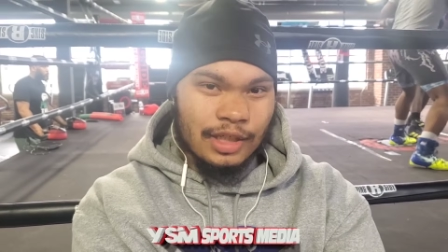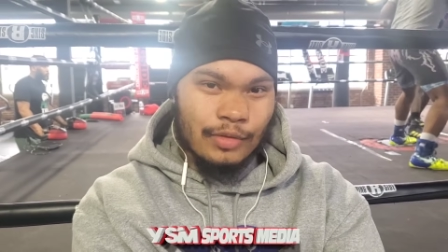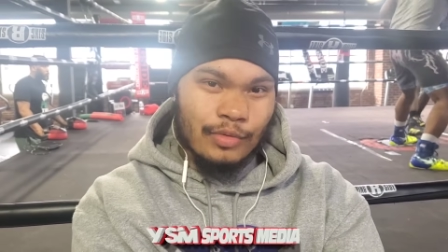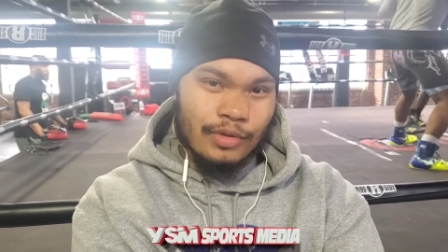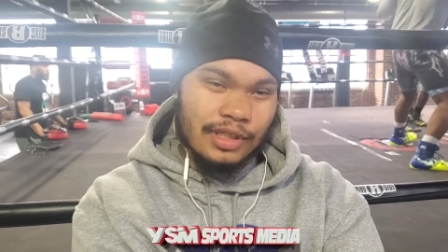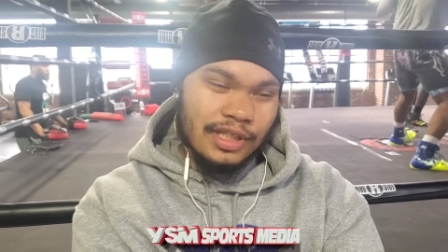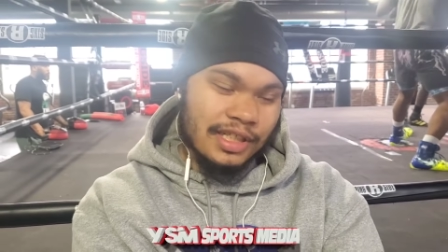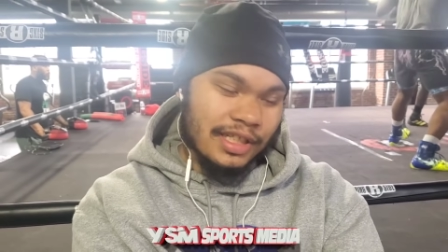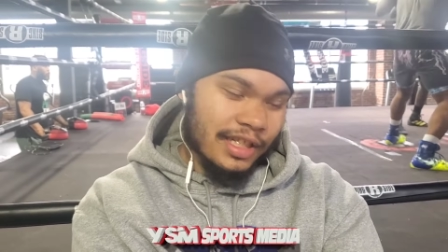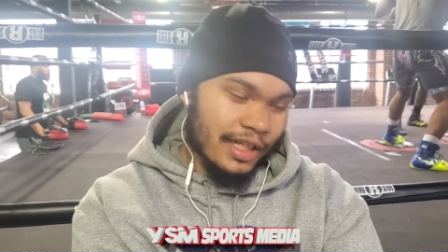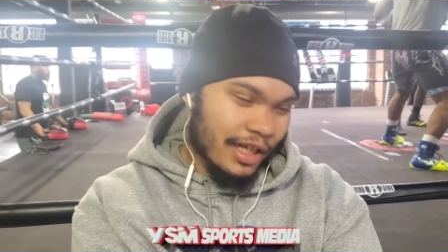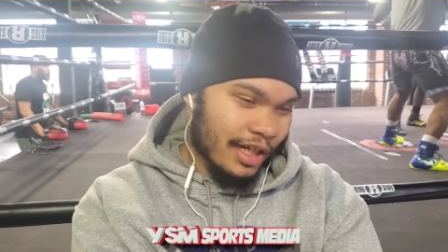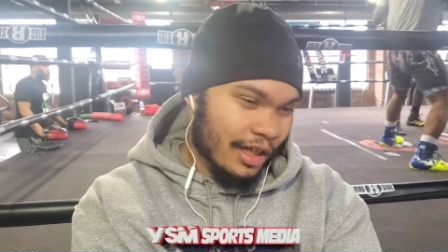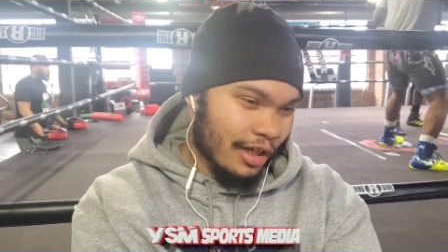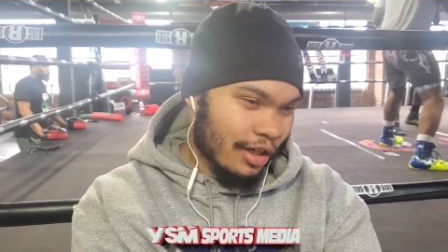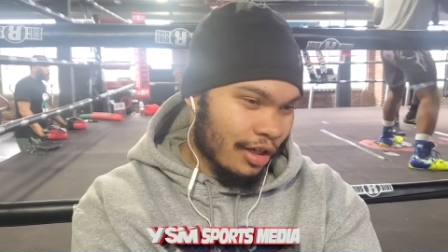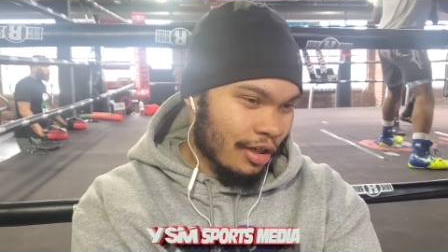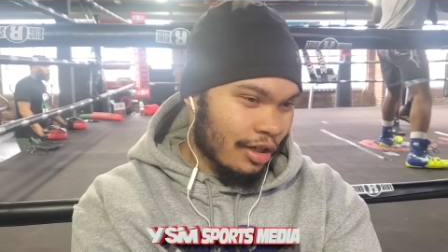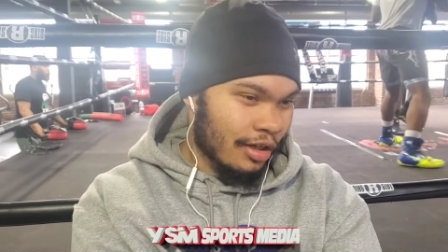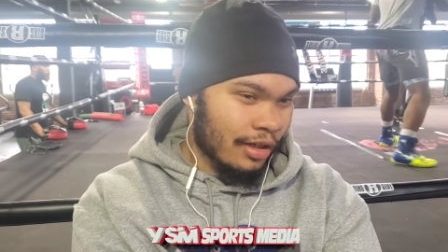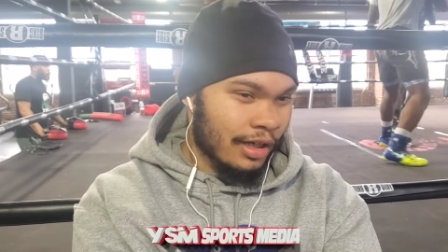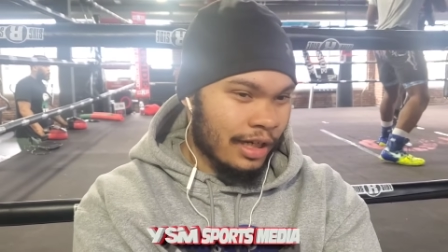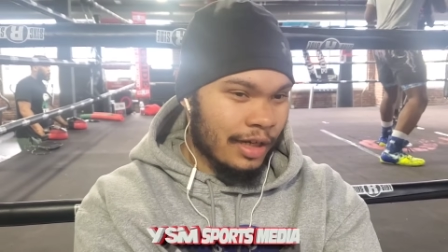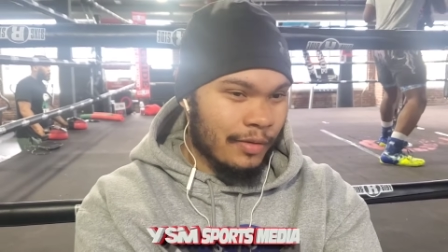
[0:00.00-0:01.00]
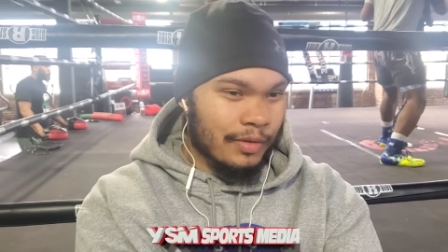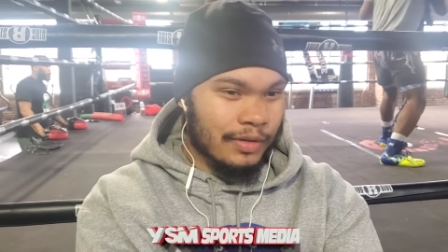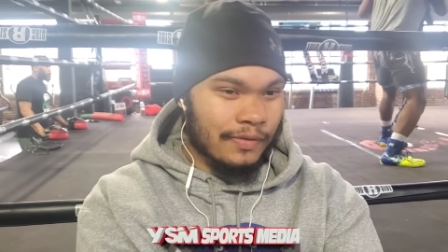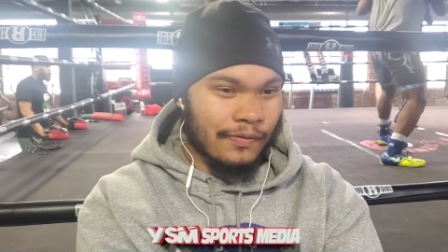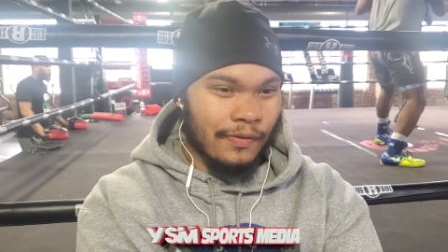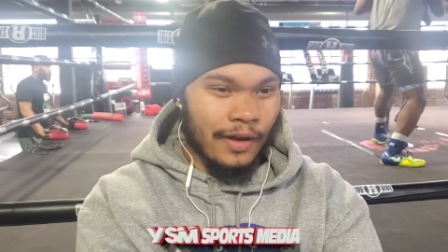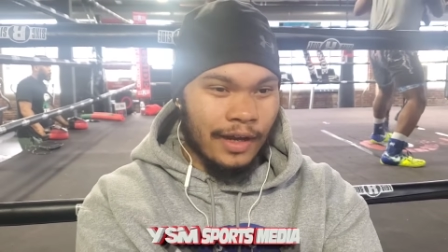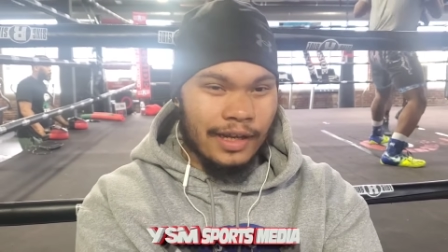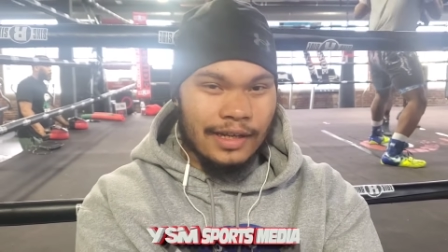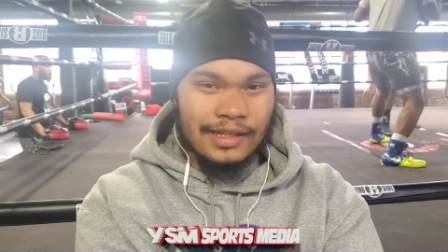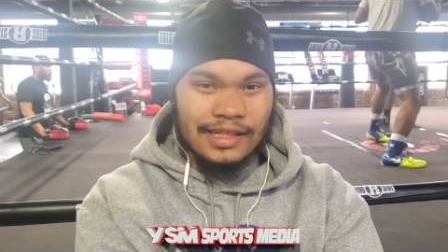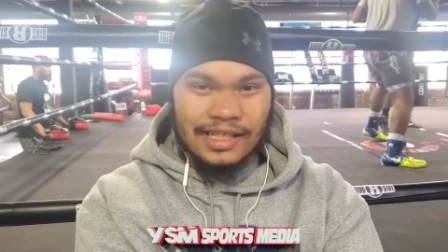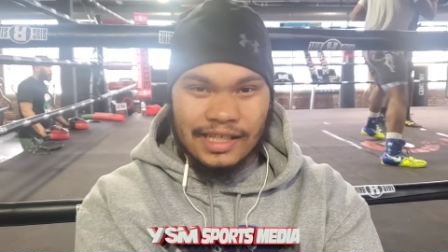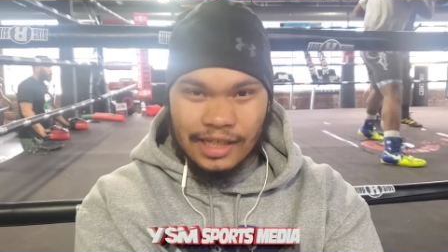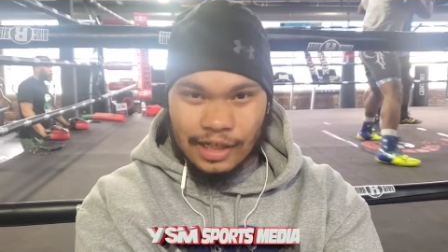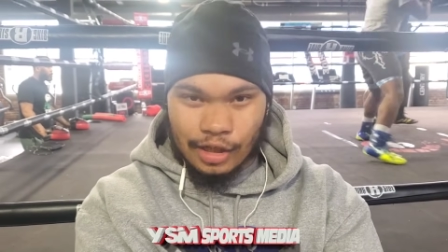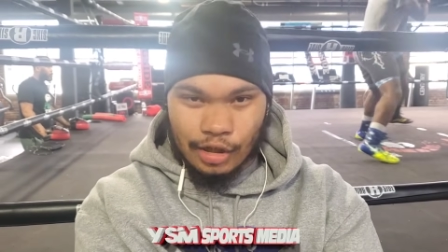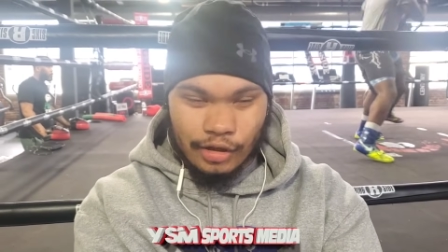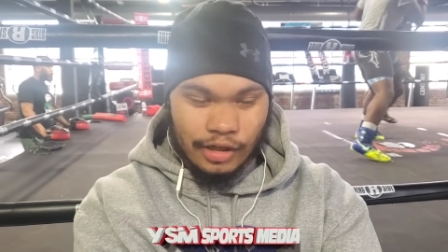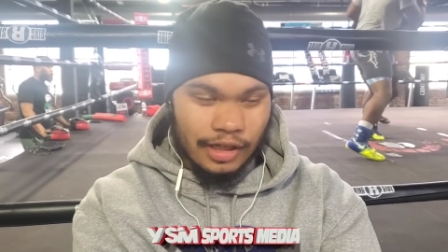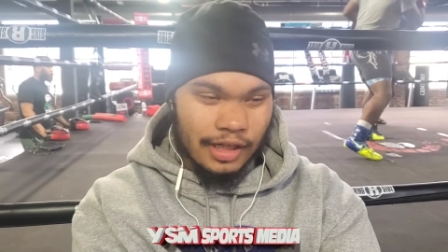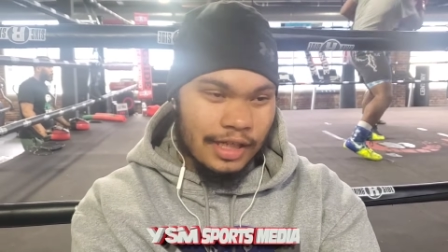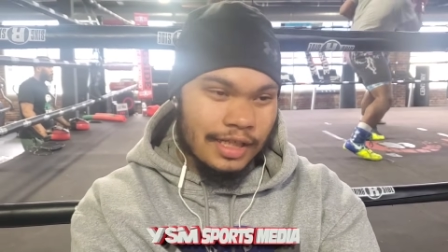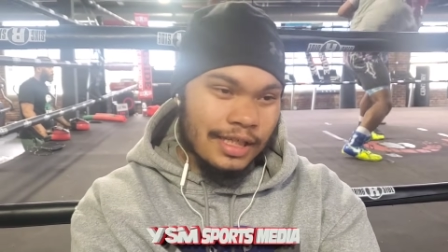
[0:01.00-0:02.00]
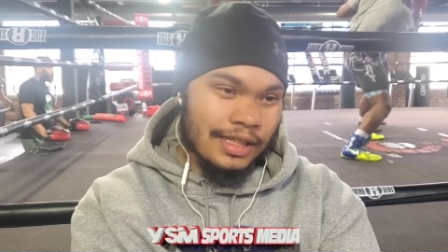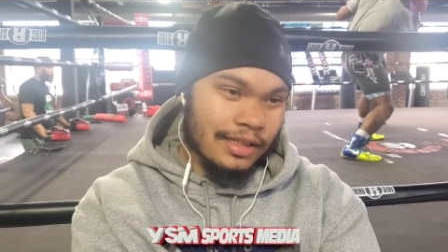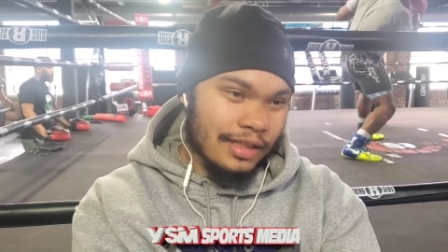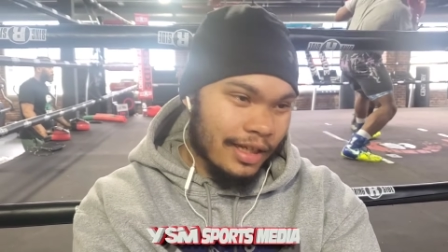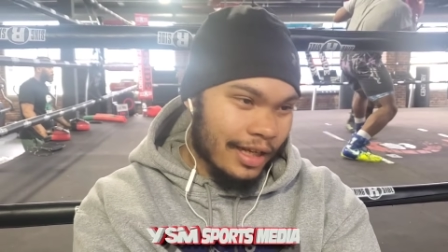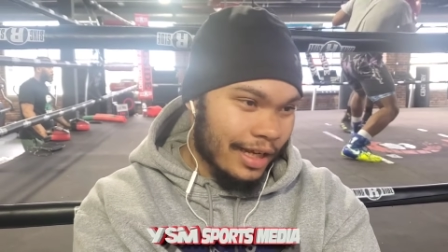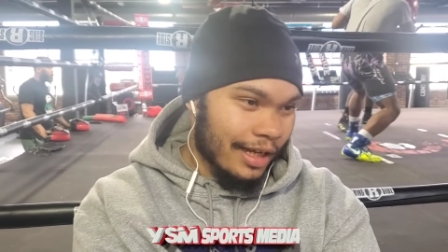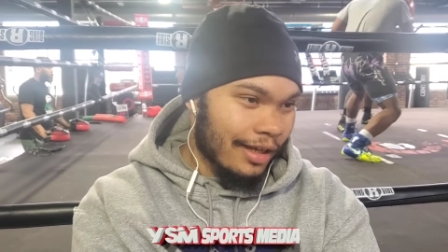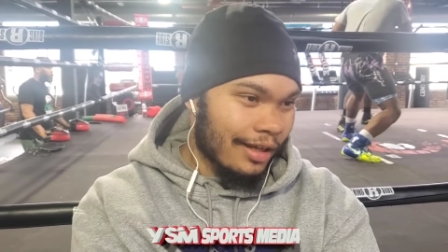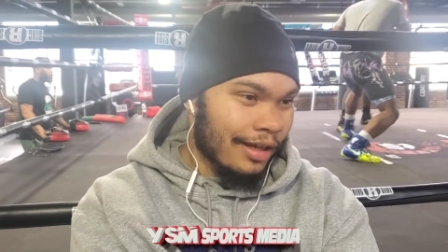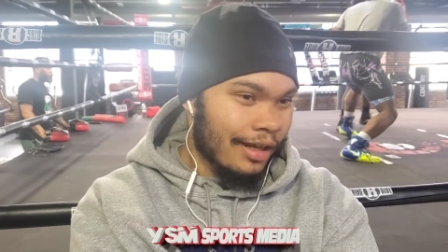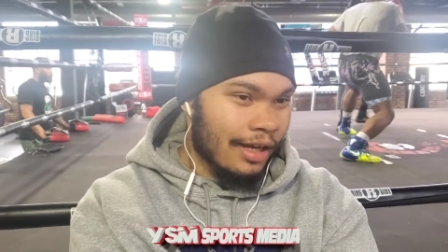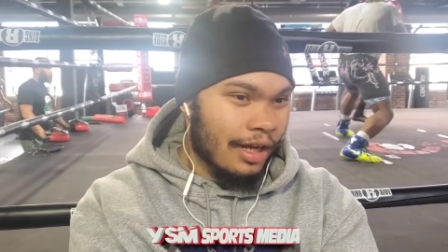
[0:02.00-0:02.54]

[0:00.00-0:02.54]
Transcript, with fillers: He was scared. He was fighting scary, this and that.